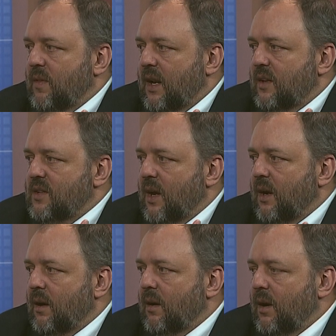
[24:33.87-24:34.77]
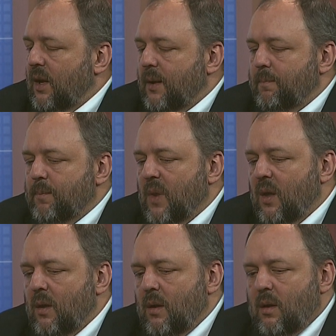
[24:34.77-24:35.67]
that entire um,
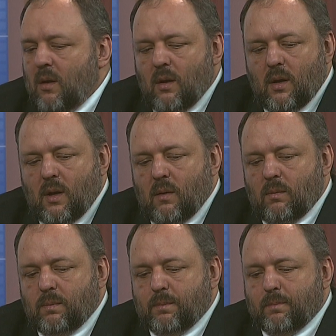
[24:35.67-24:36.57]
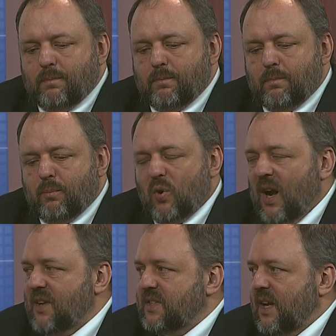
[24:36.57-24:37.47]
uh,
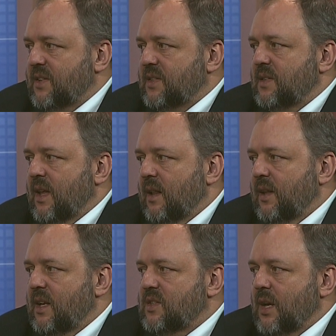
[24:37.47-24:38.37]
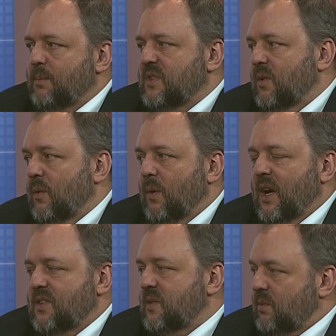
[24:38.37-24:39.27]
process that mm-hmm. leads up to
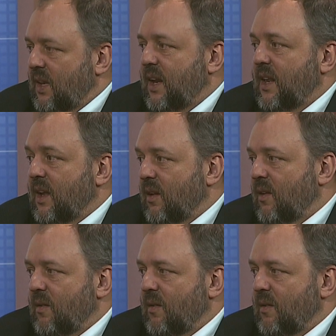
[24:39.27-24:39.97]
us eating